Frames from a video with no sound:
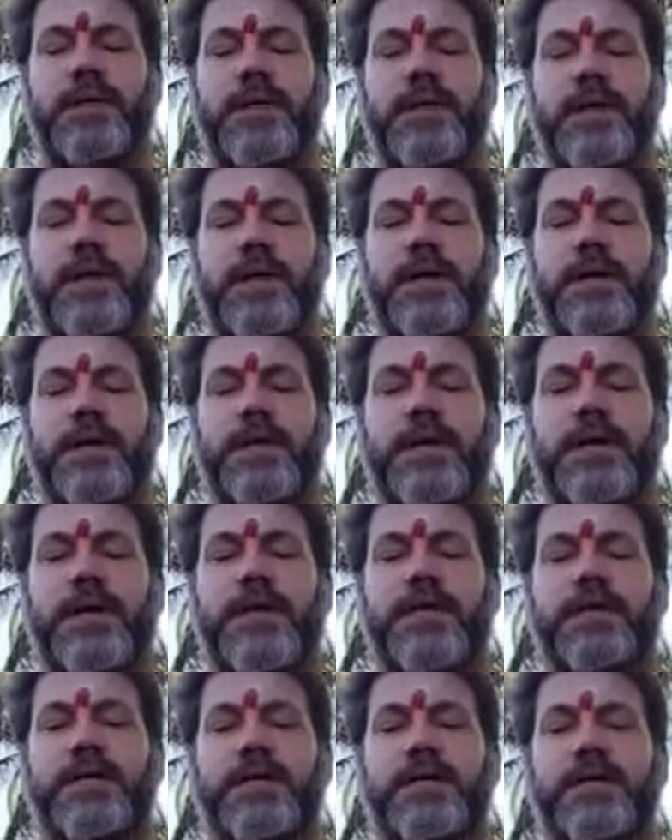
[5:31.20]
Let
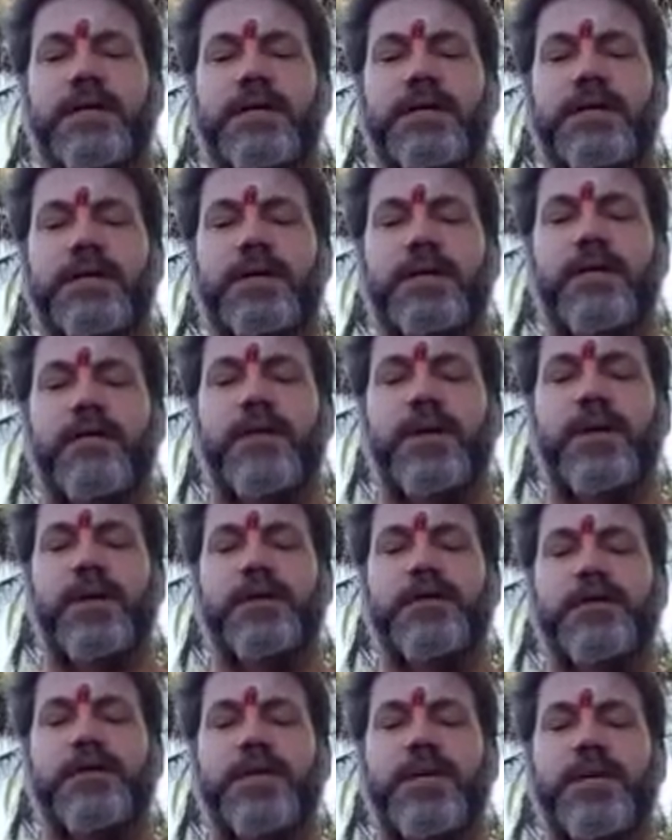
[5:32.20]
that
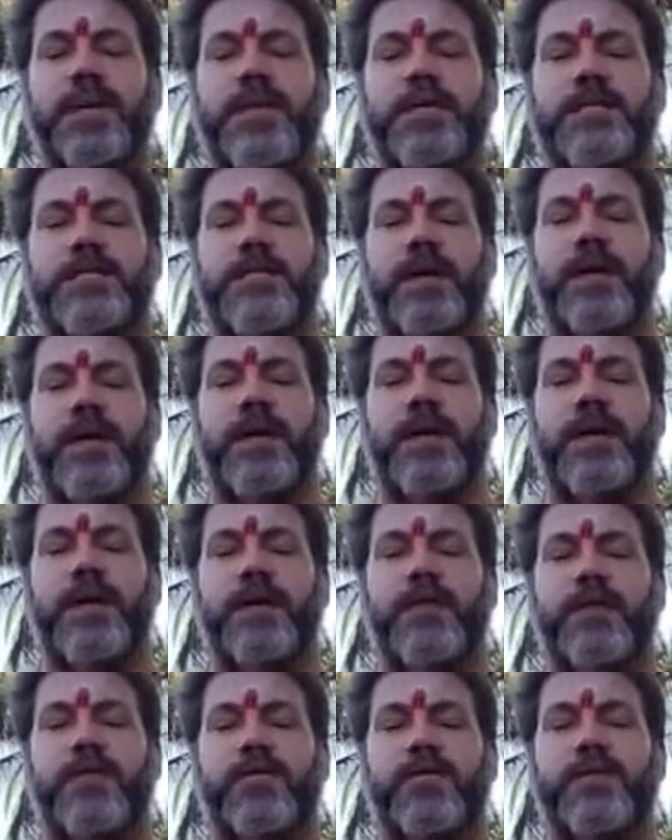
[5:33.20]
luminosity expand
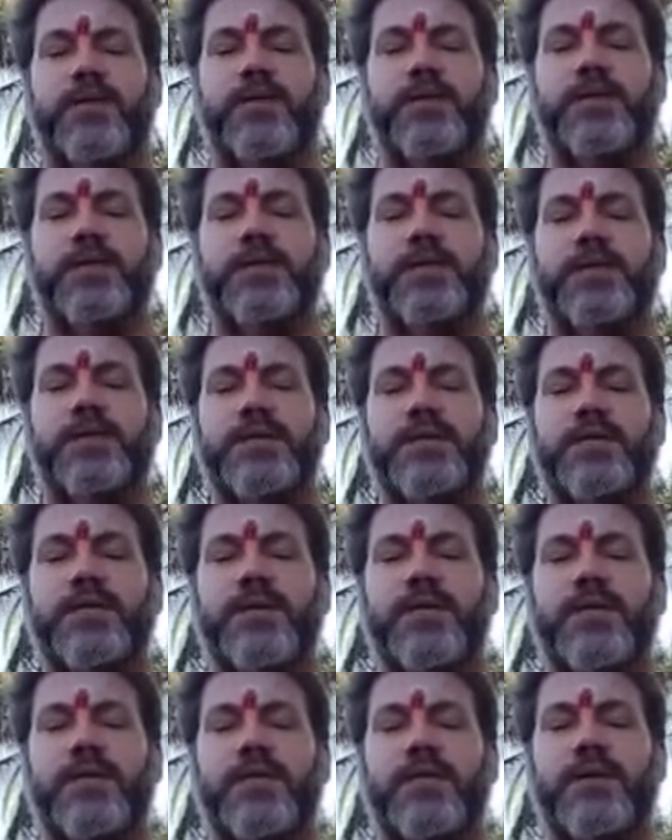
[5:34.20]
outwards into
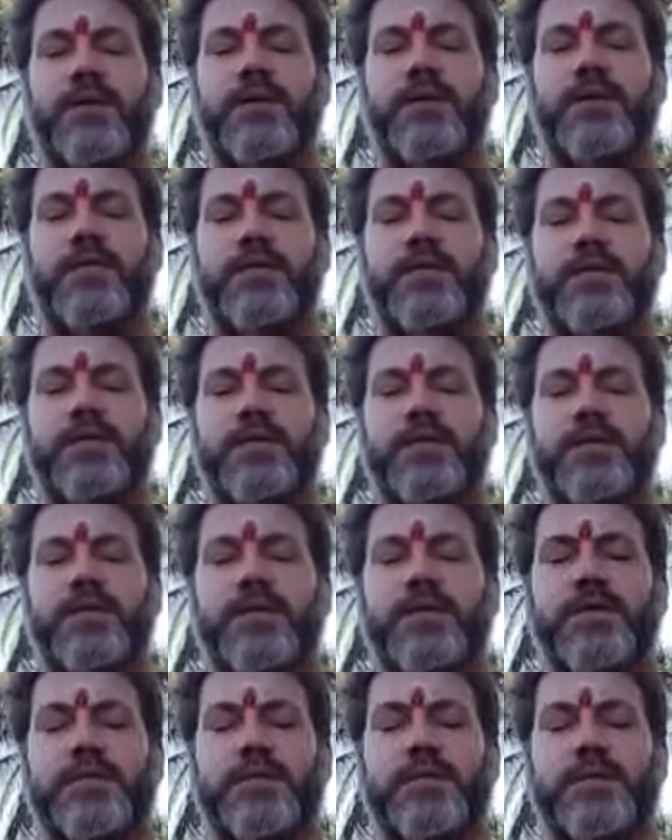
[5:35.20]
the whole
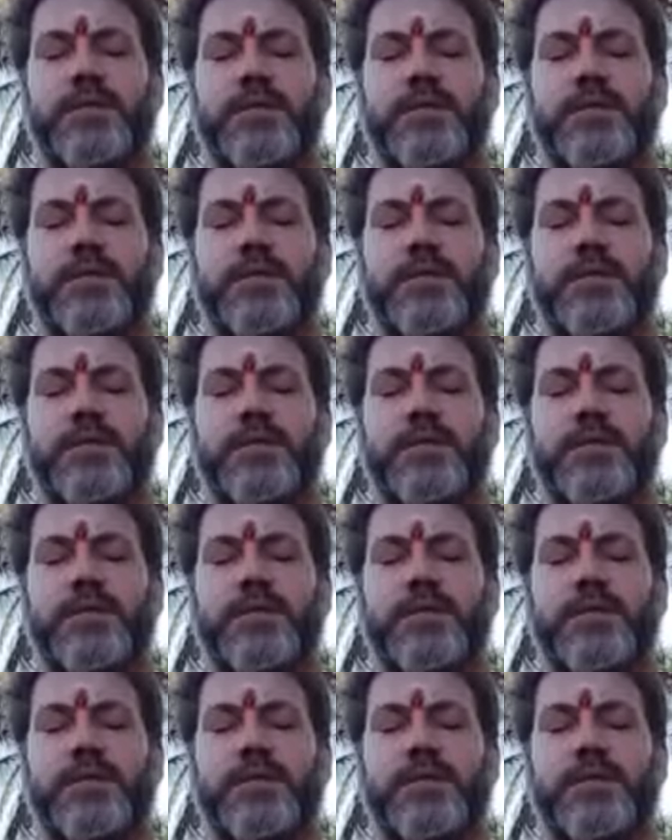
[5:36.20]
universe,